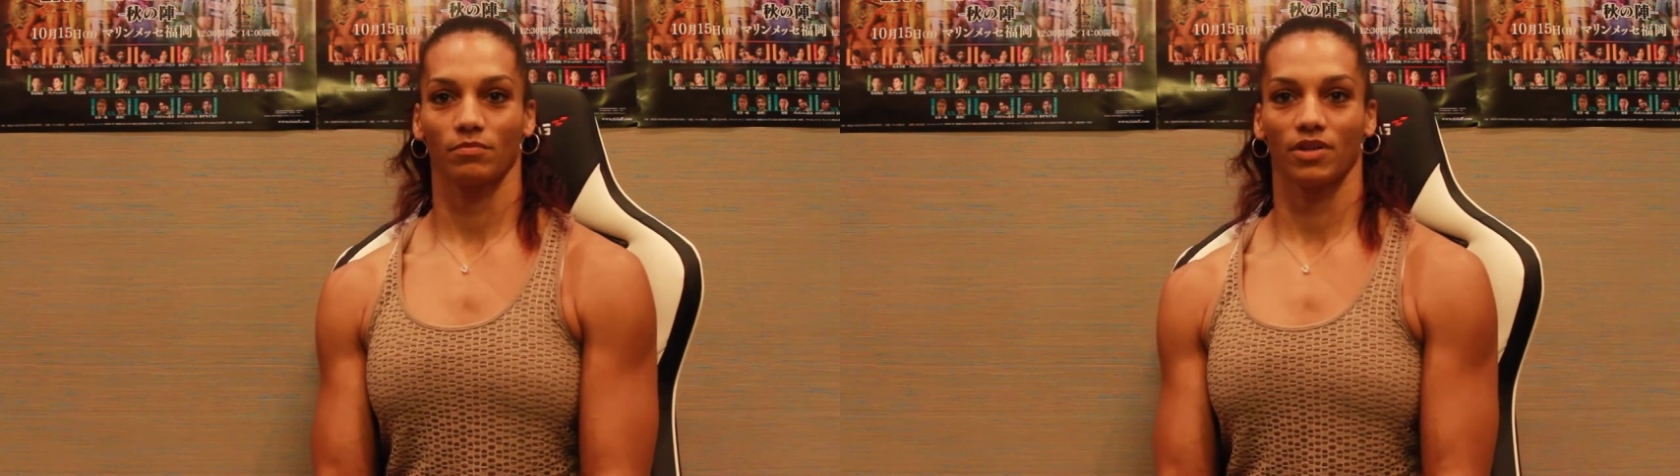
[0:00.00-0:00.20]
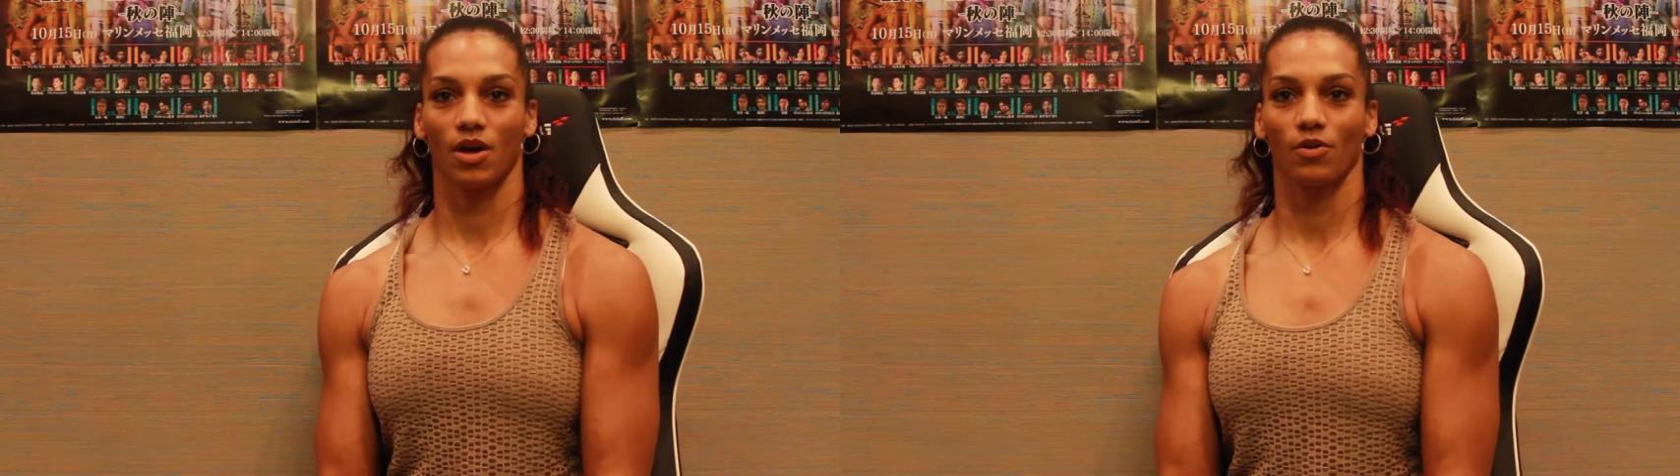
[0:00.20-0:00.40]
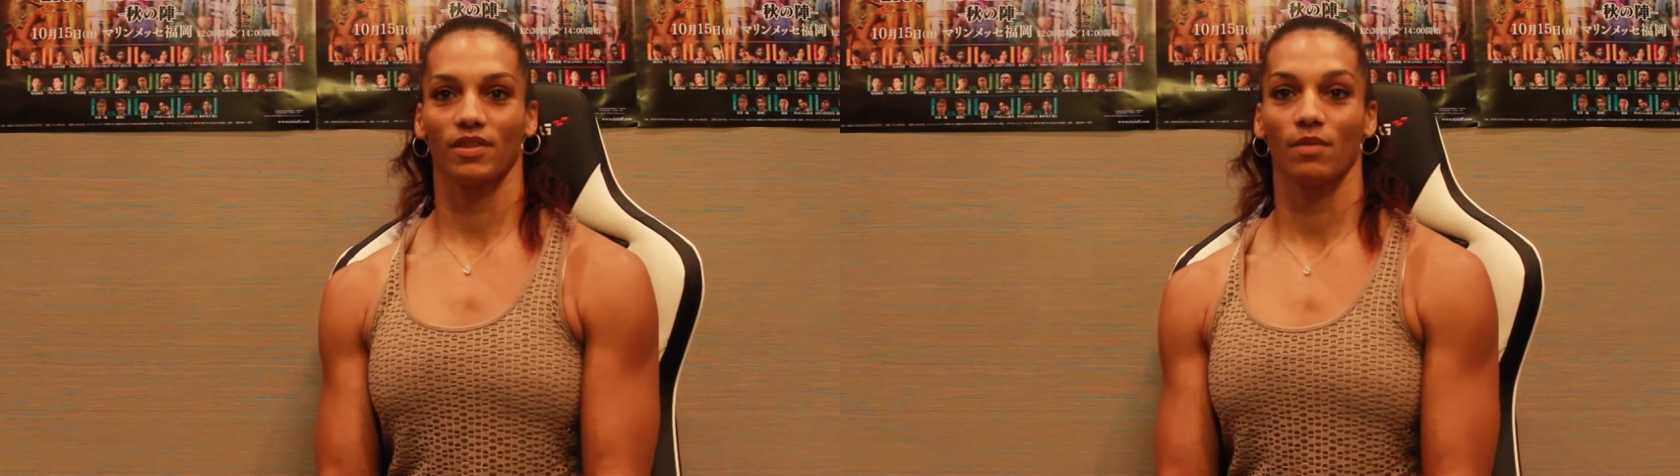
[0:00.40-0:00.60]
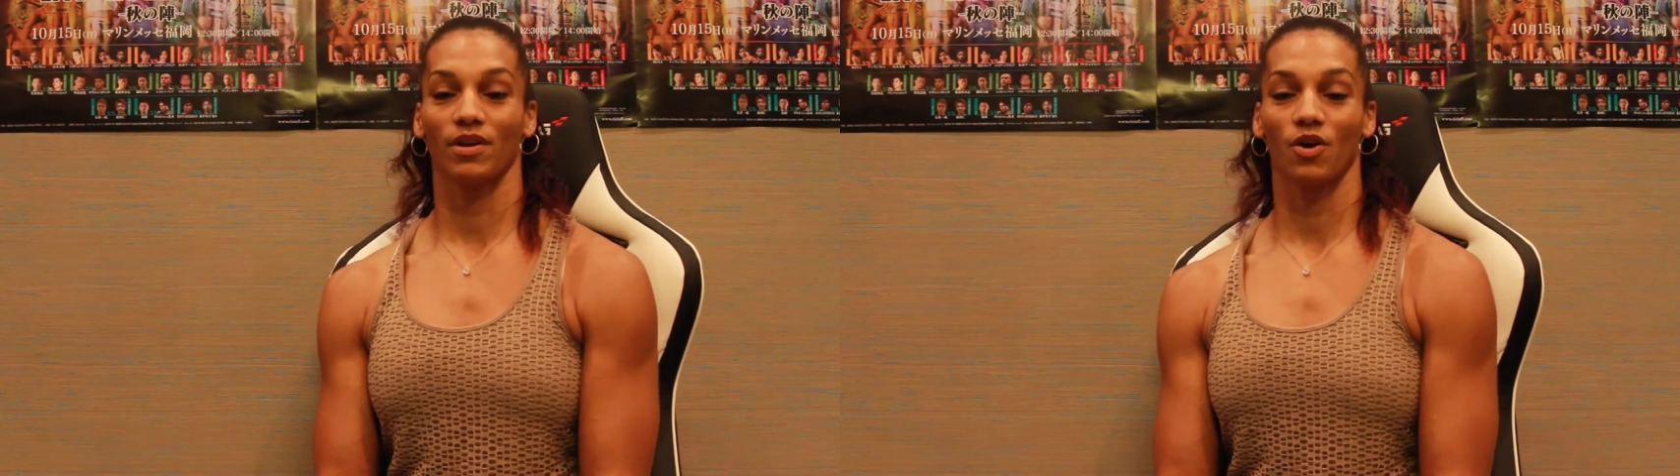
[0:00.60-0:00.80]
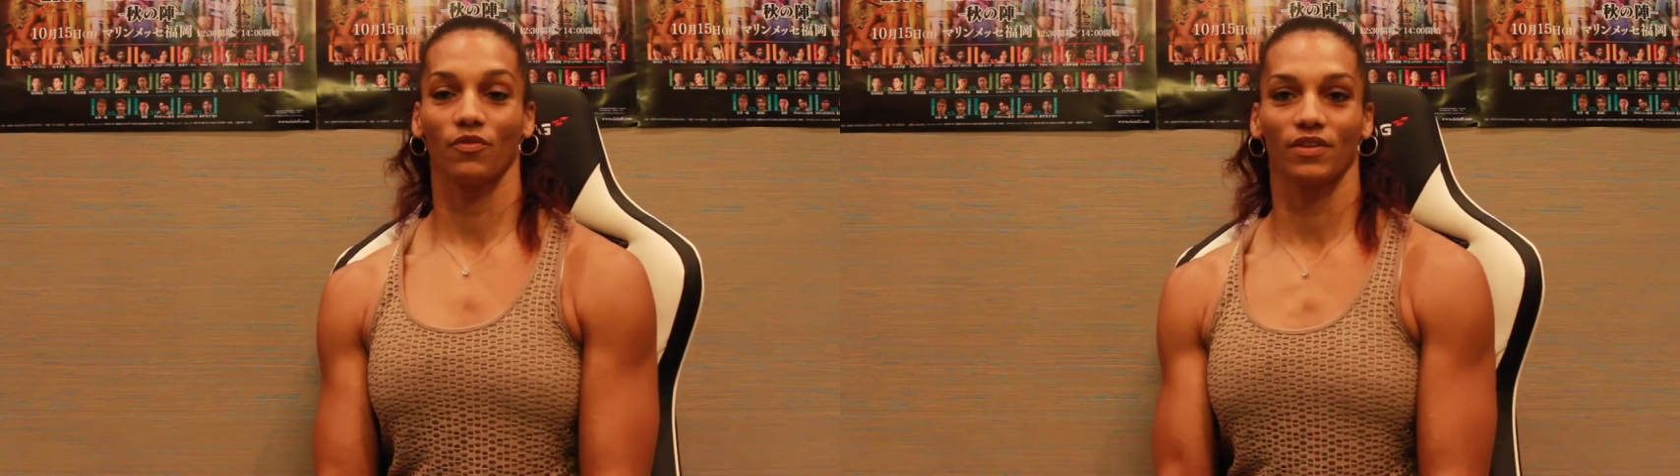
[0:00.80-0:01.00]
go with them,
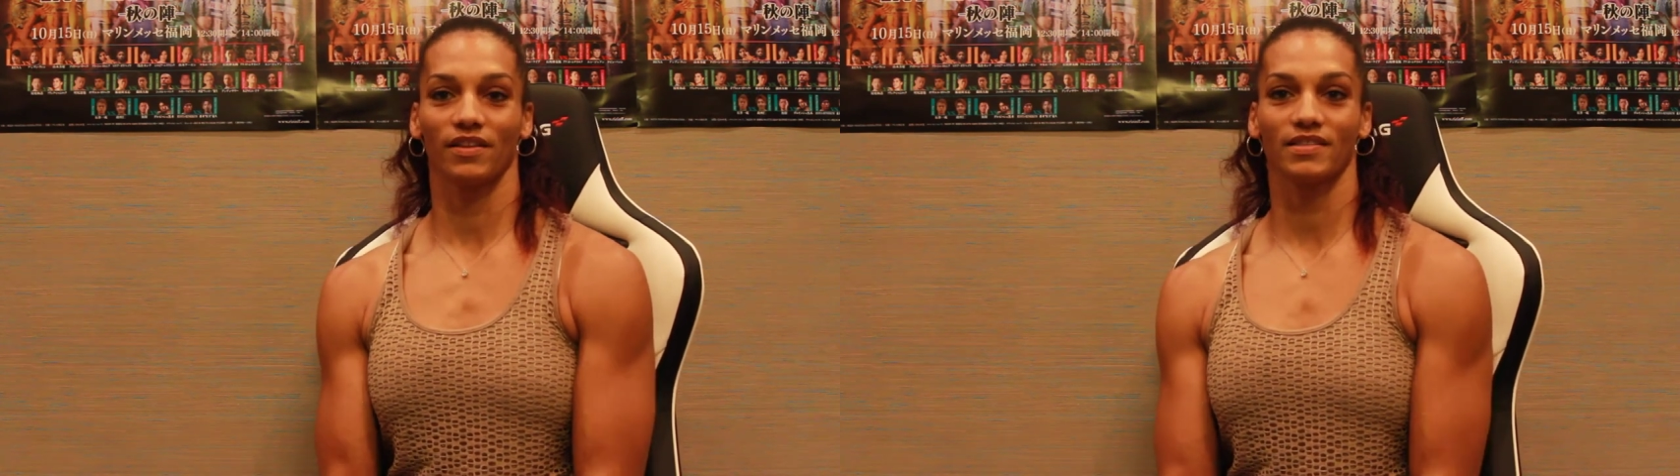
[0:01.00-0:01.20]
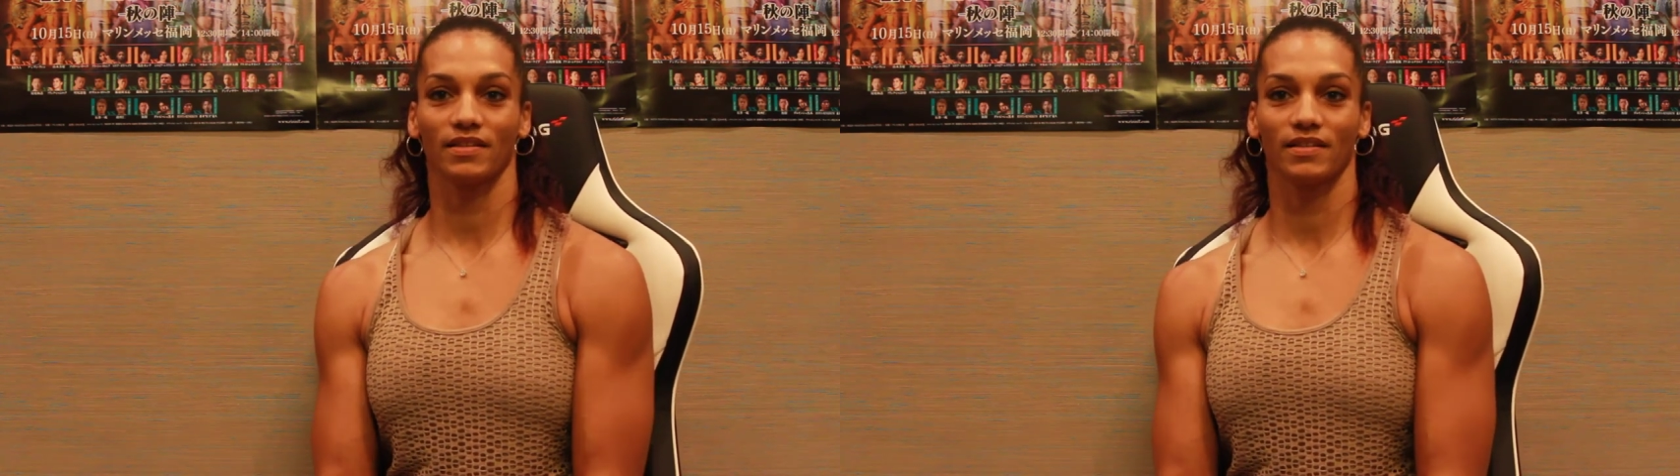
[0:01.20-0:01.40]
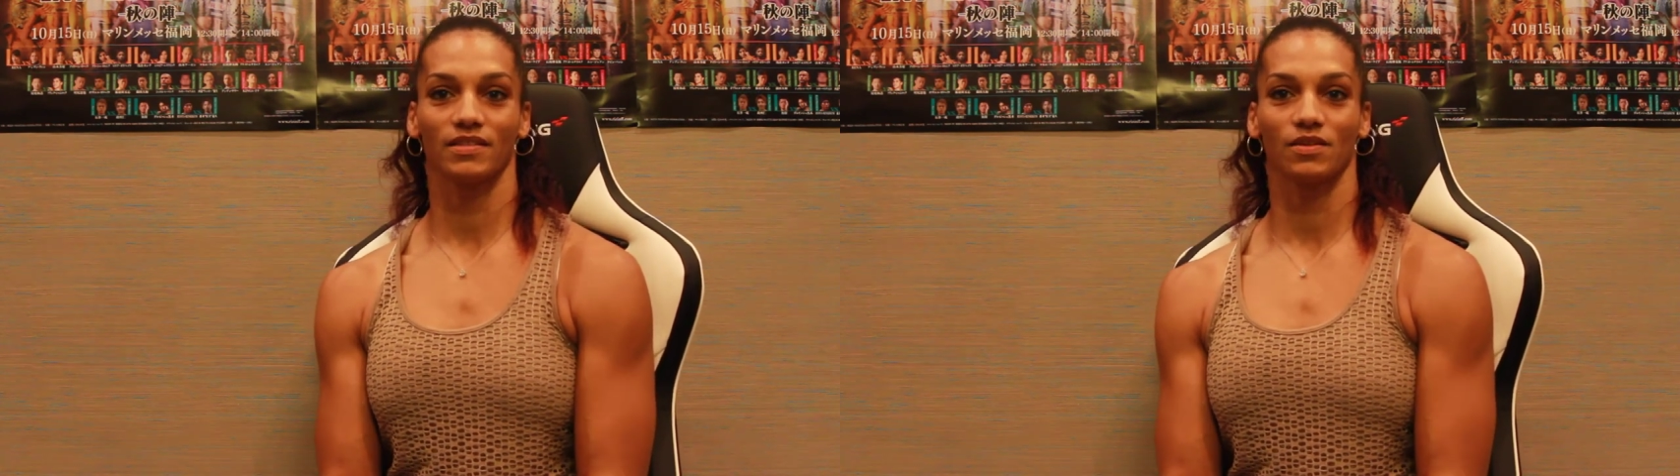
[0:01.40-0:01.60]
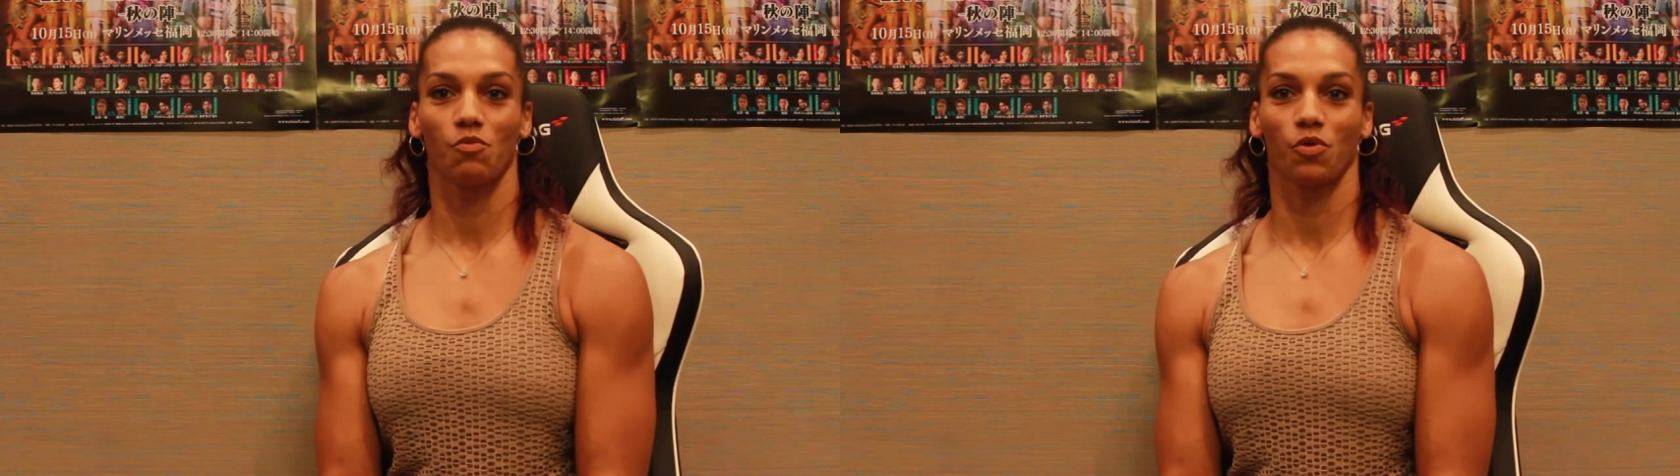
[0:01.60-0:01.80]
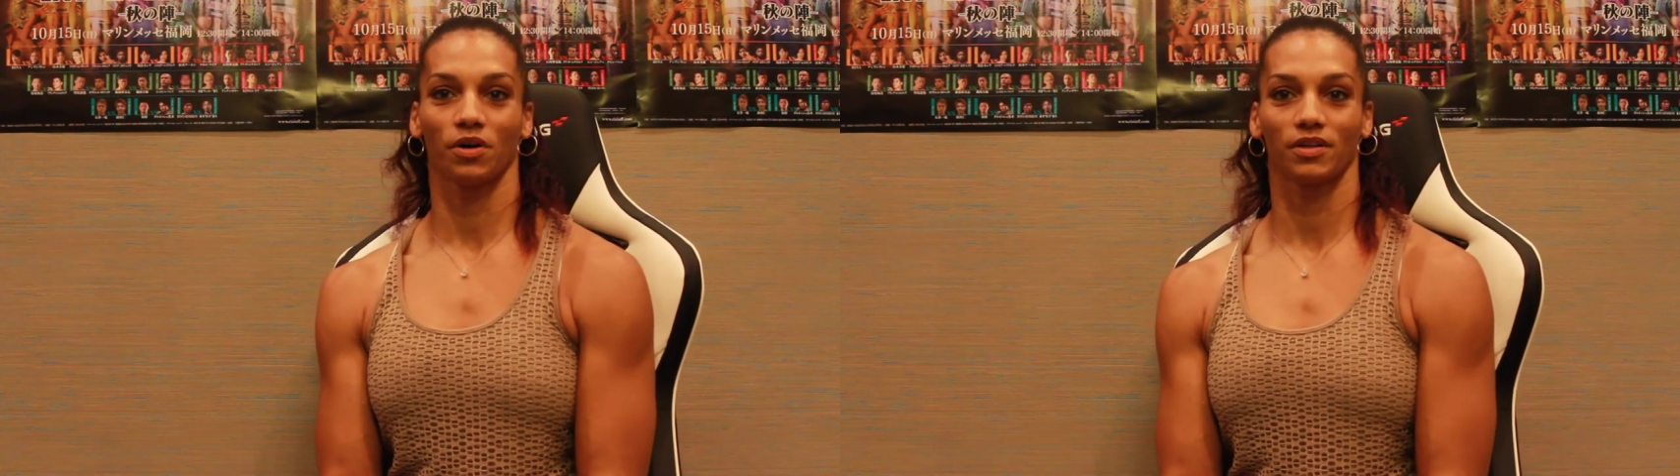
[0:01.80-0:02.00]
and hopefully this leads to
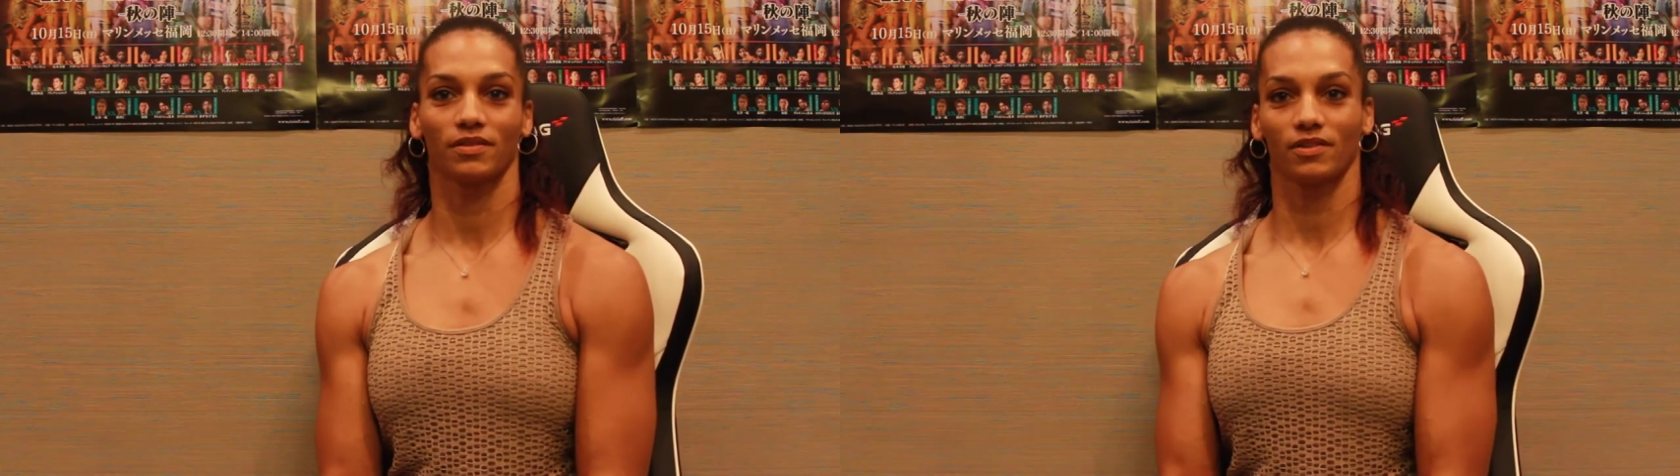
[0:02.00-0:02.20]
more